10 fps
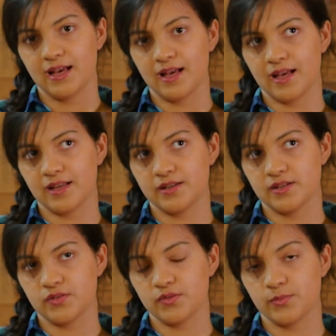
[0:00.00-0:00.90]

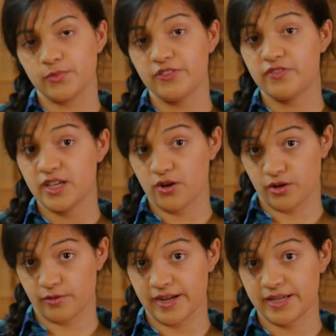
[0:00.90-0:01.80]
And with V
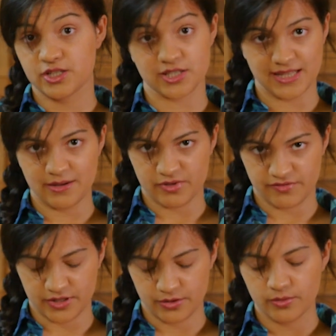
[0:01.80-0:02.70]
cholerae, just like with
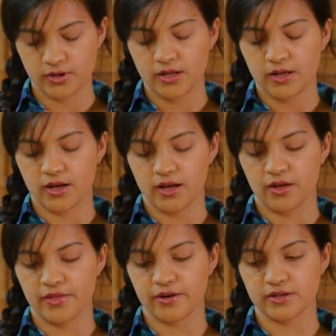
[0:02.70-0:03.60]
flu,
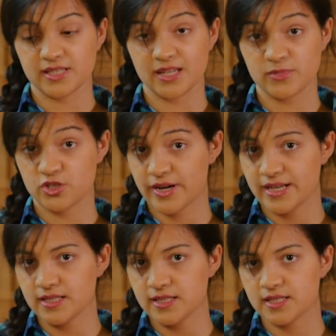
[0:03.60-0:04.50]
uh, there are some
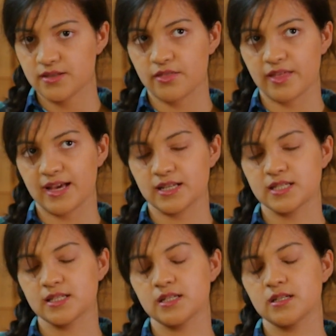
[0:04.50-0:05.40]
strains
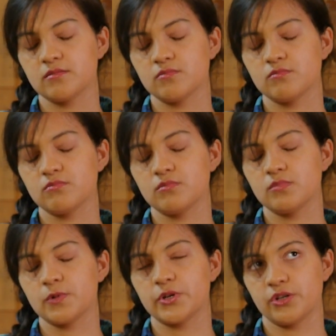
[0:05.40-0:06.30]
that
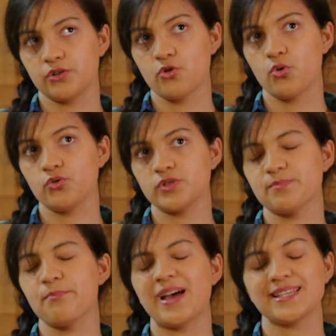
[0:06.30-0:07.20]
can
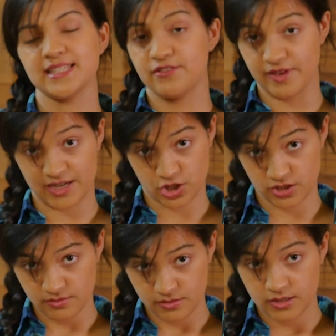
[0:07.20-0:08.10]
cause mass
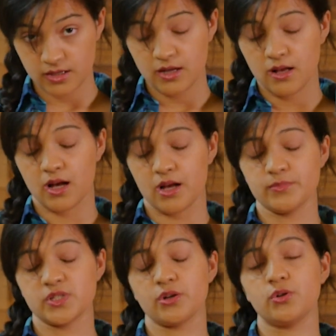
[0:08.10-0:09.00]
infection,
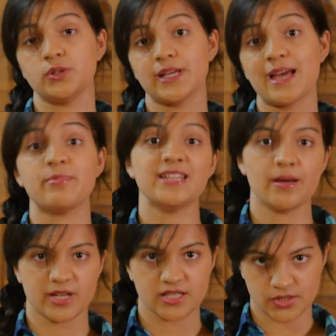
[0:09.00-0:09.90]
um, so called
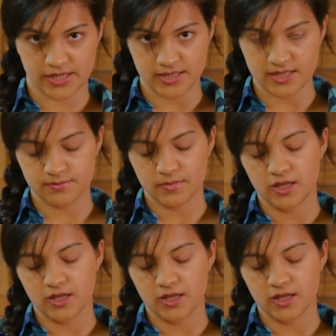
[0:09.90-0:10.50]
epidemic strains.